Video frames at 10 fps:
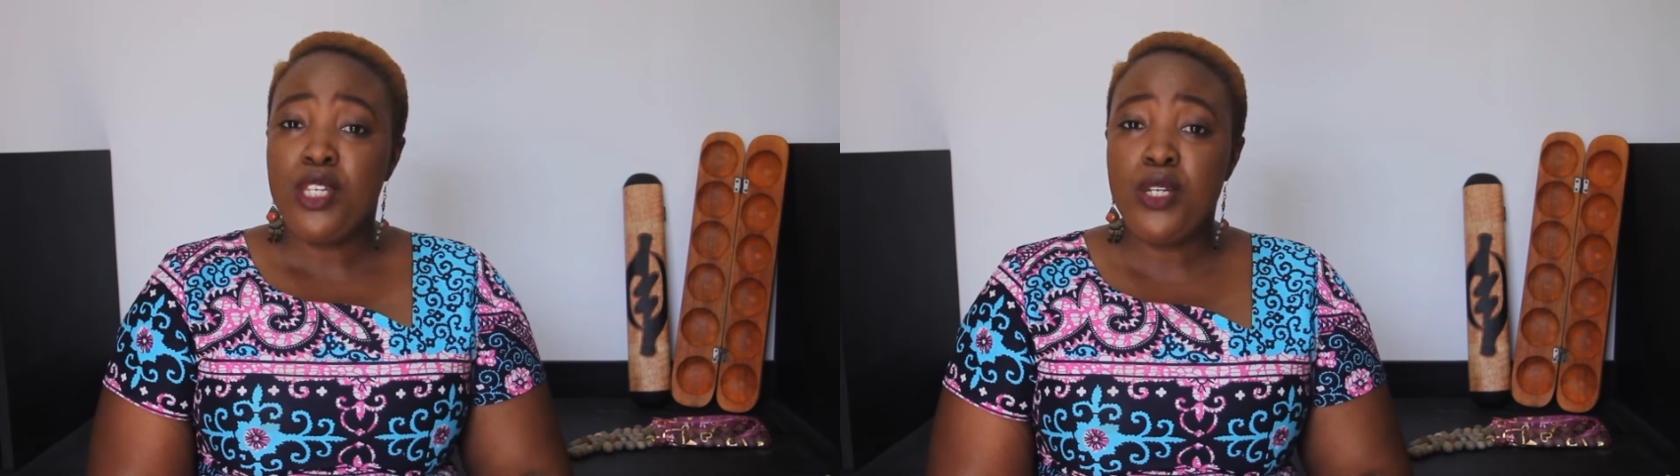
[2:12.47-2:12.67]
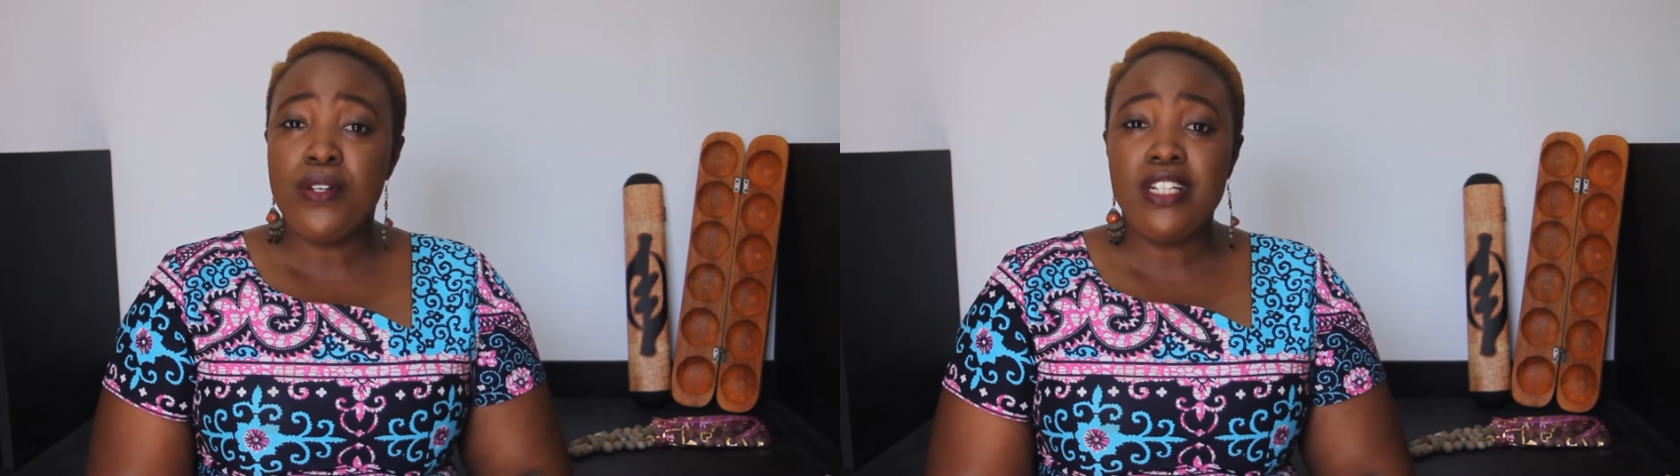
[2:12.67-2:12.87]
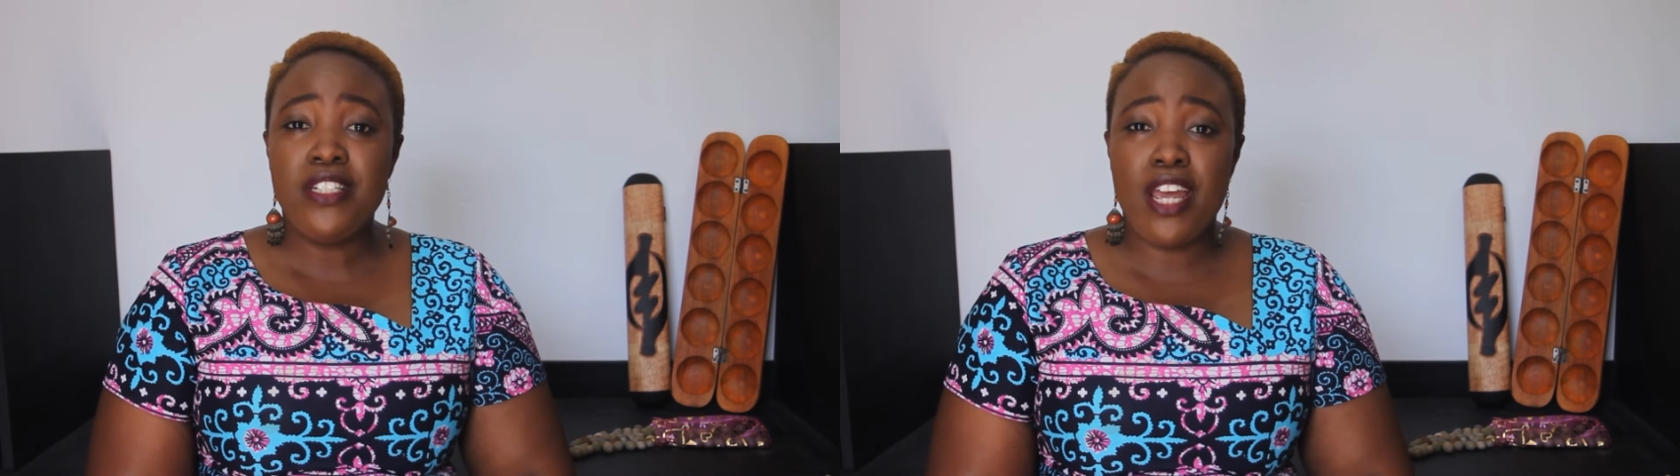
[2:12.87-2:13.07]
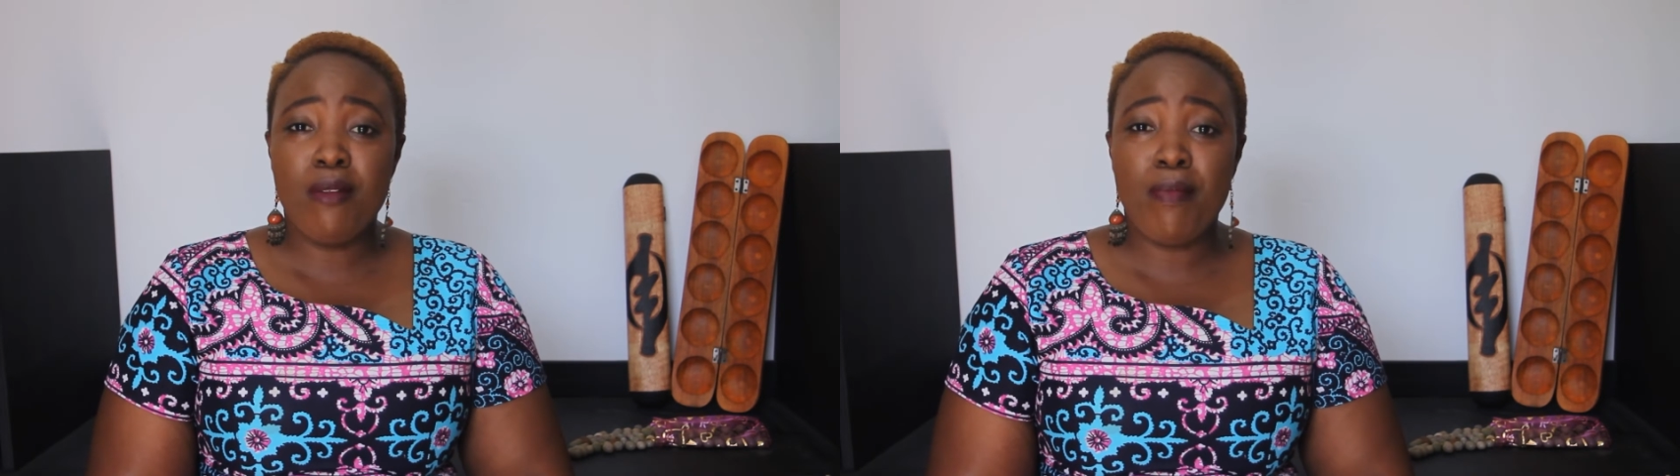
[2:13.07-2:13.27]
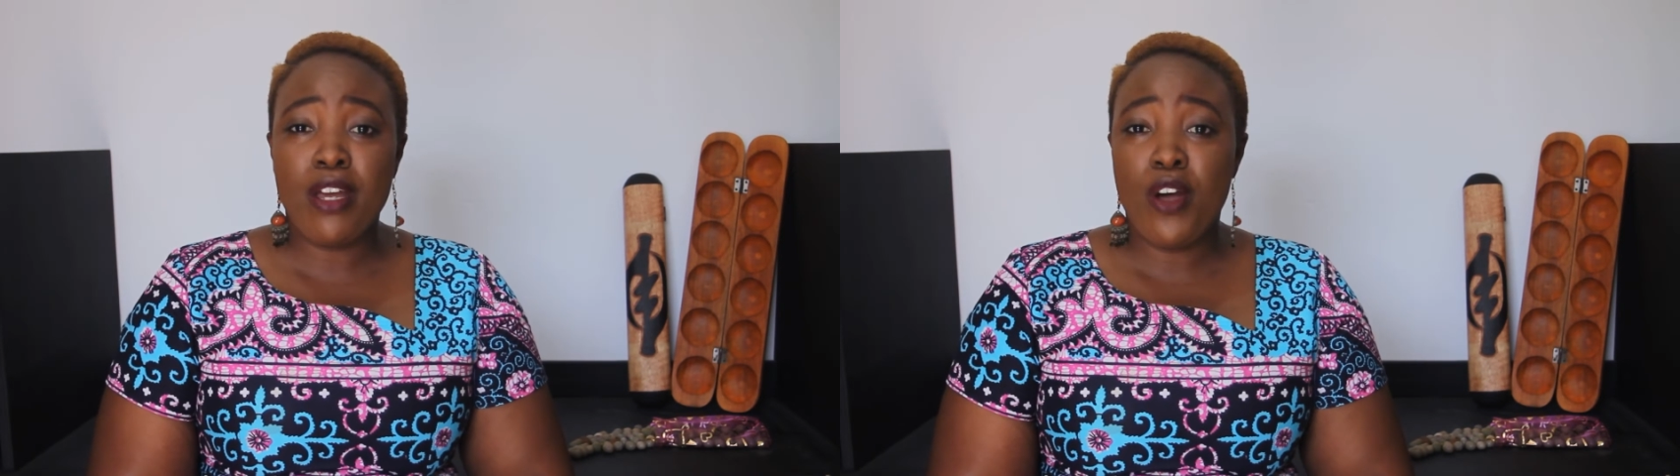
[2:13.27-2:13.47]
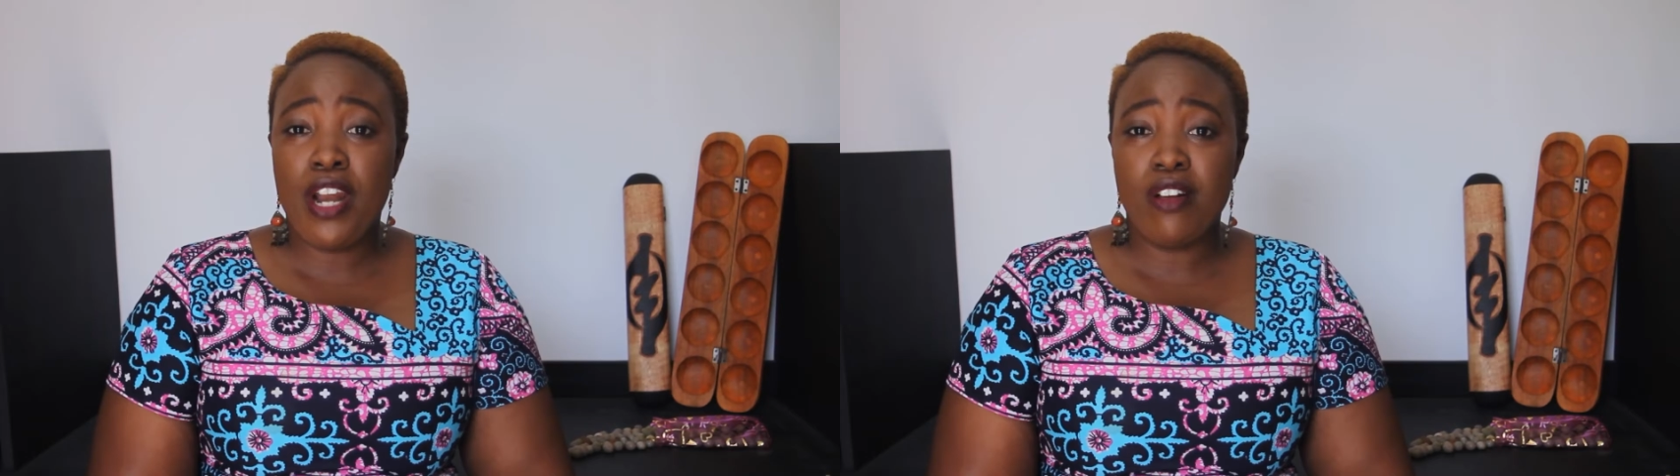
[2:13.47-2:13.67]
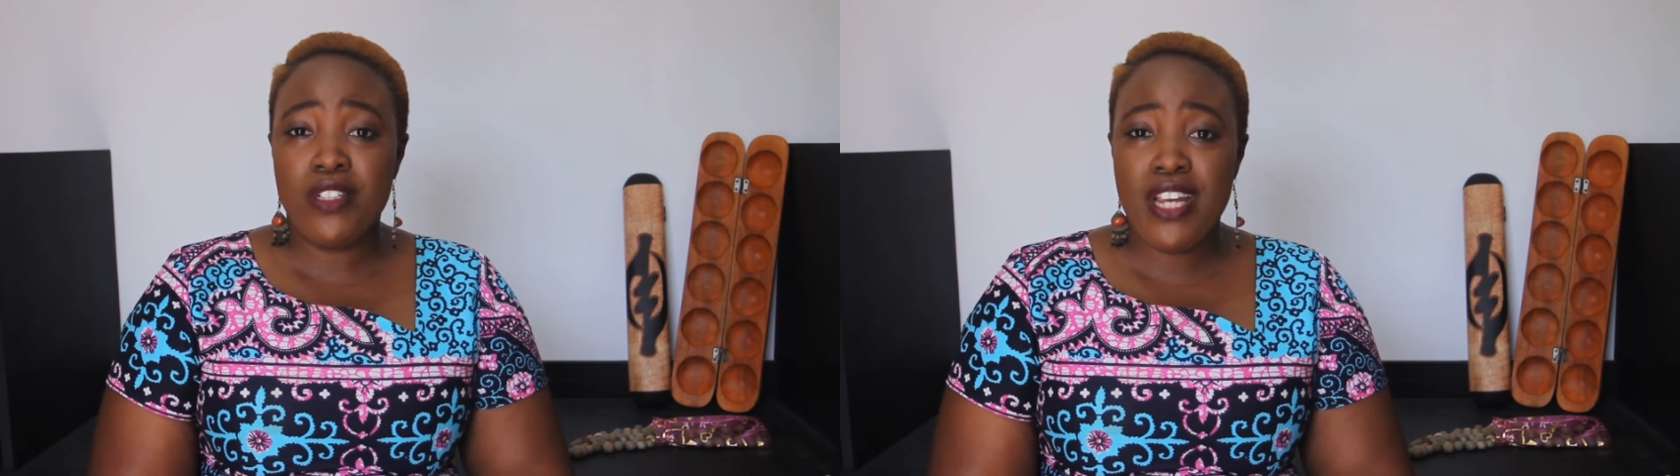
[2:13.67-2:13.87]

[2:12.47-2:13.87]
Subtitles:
You can check back on our